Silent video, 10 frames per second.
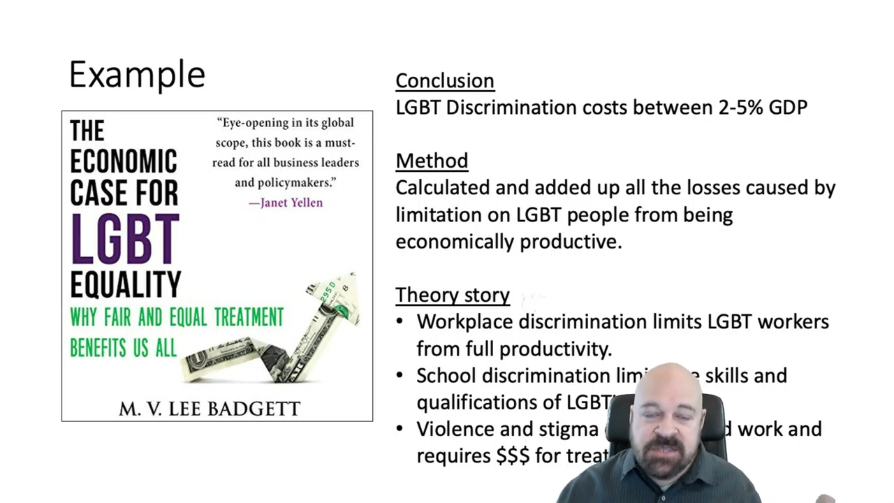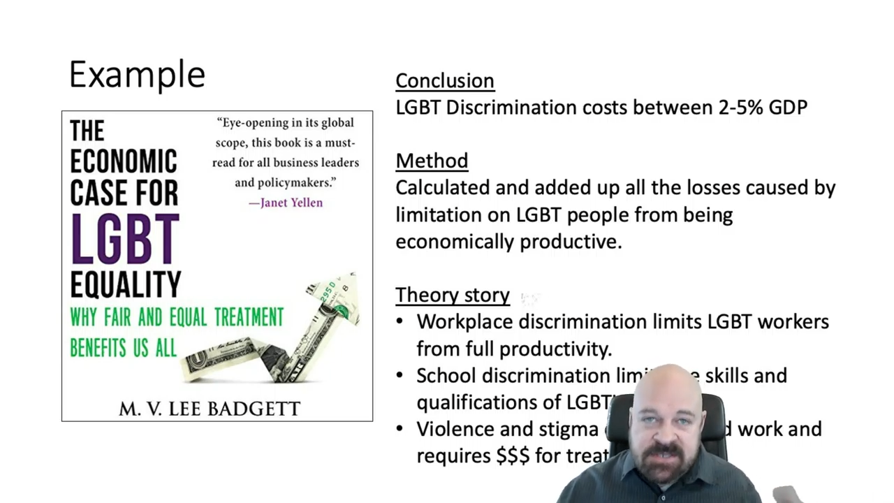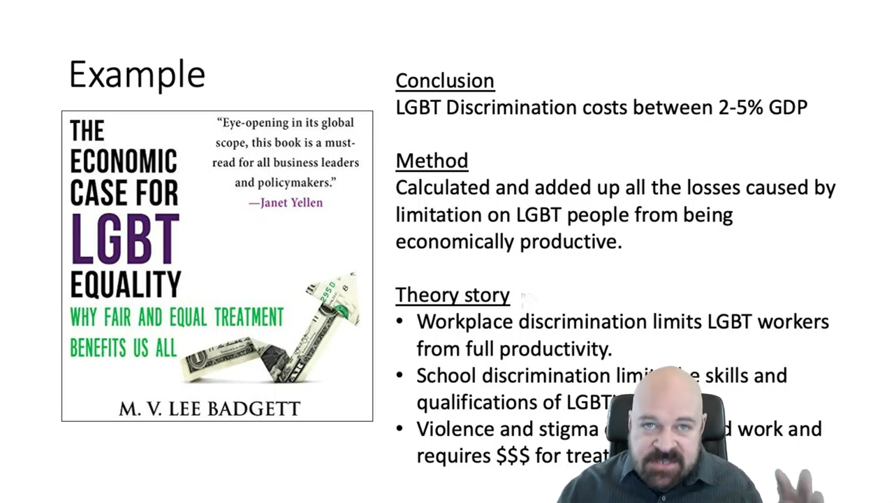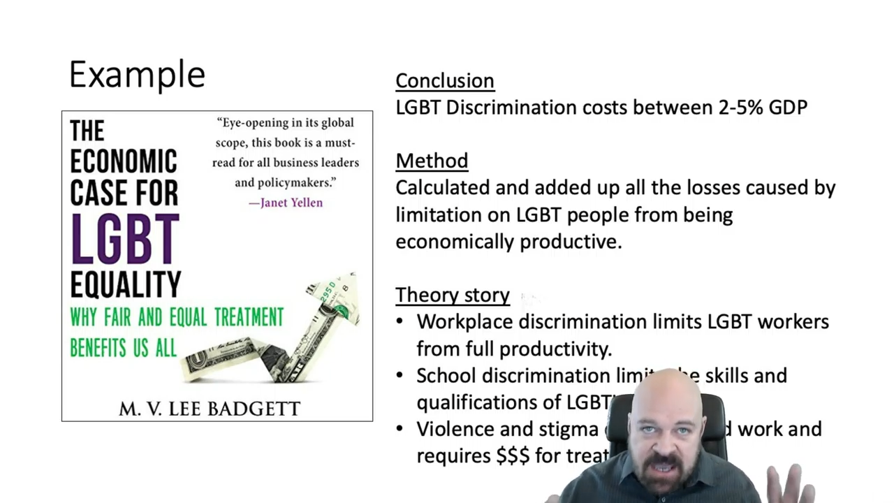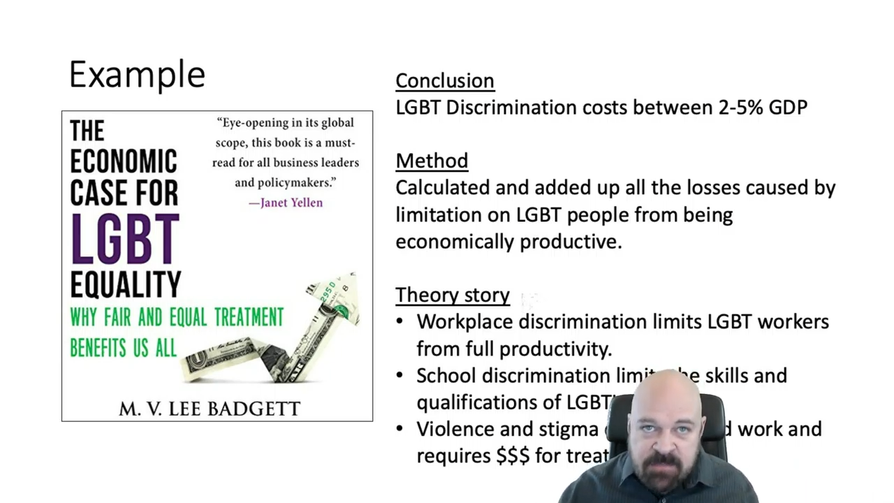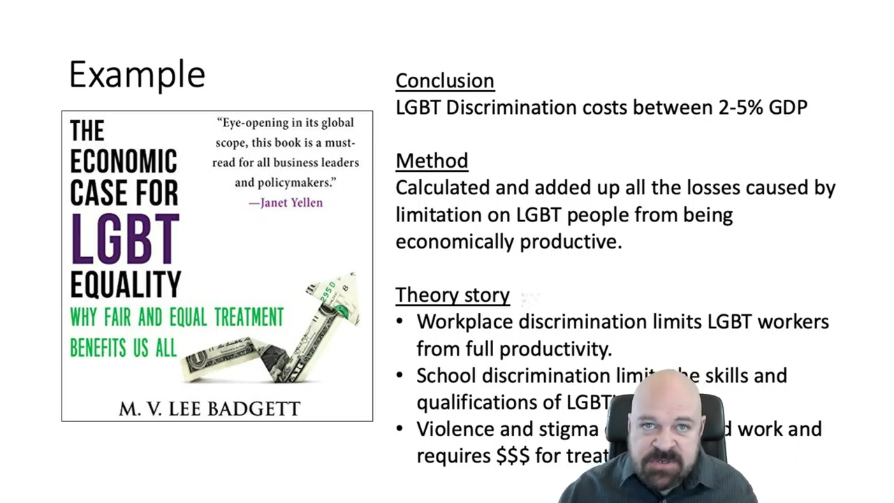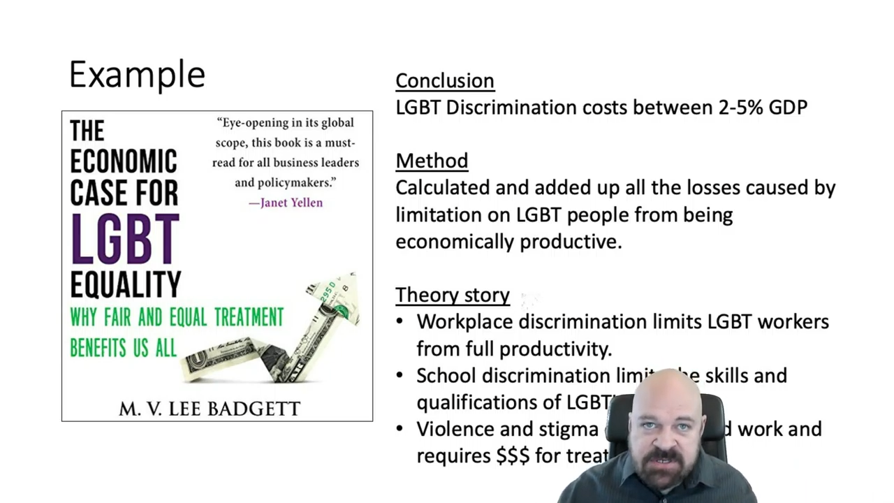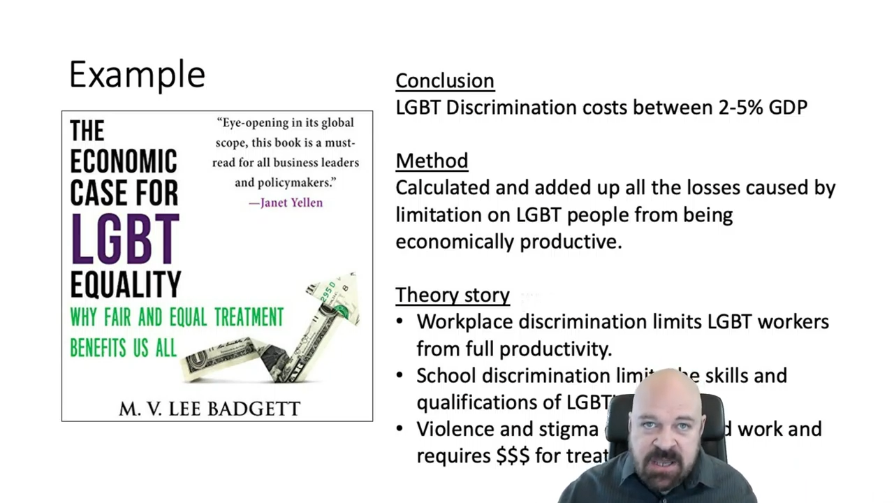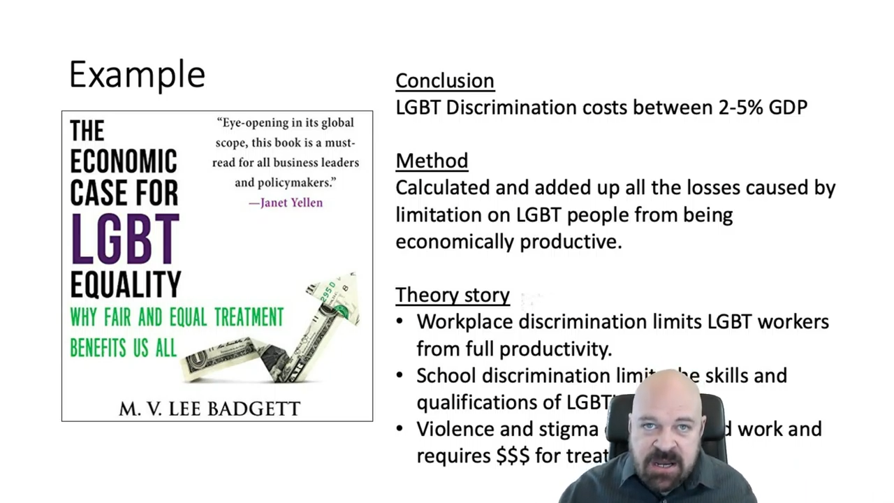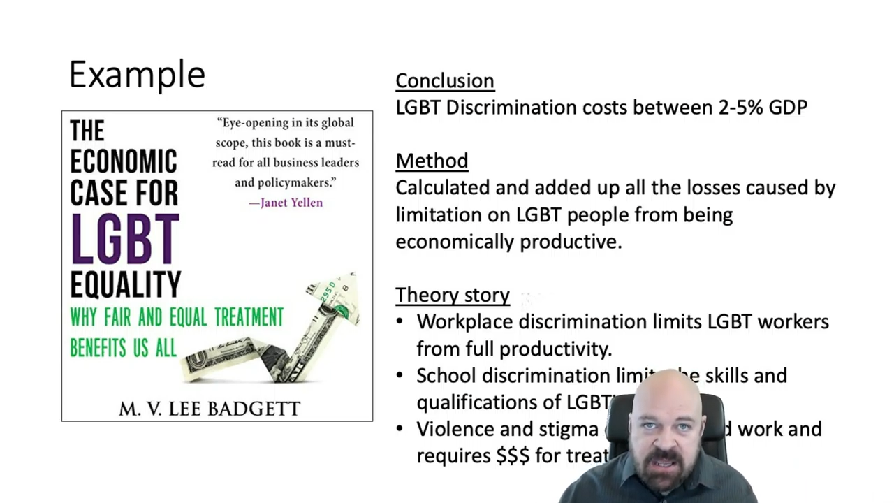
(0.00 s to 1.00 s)
the same
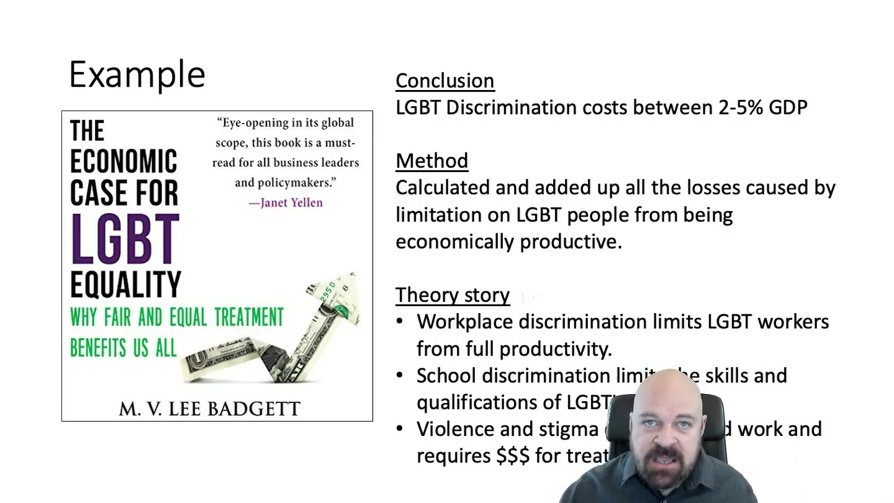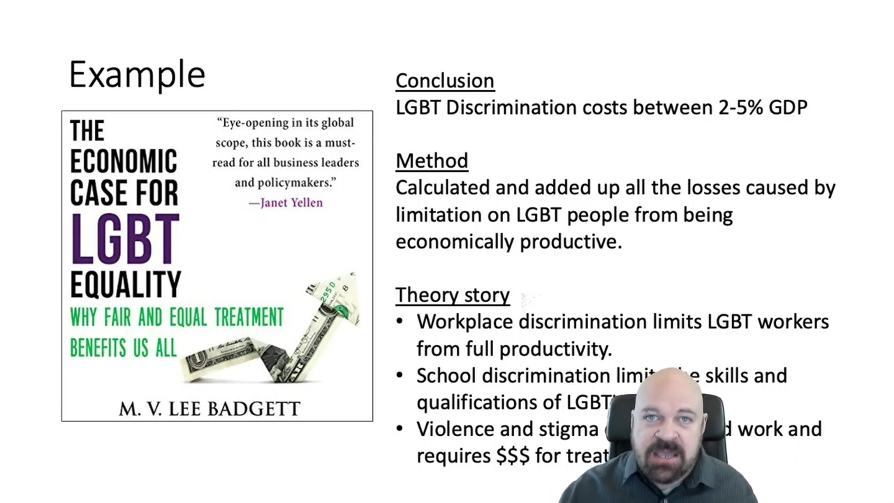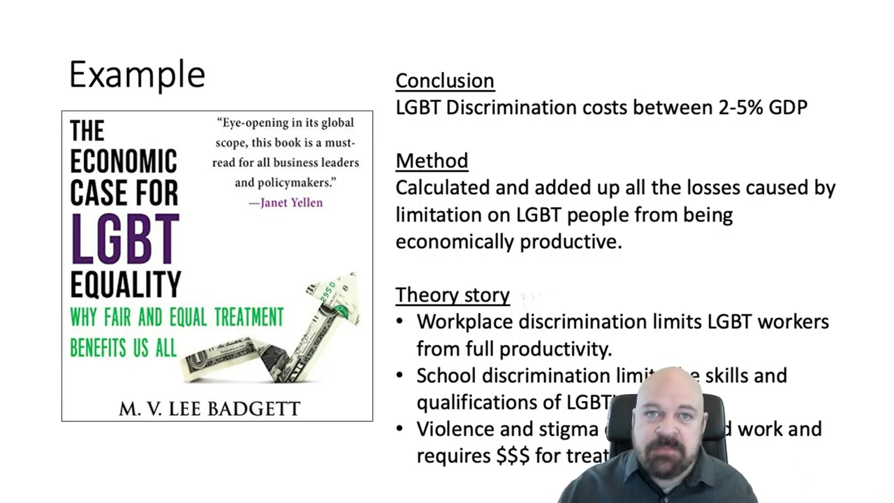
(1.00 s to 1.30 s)
study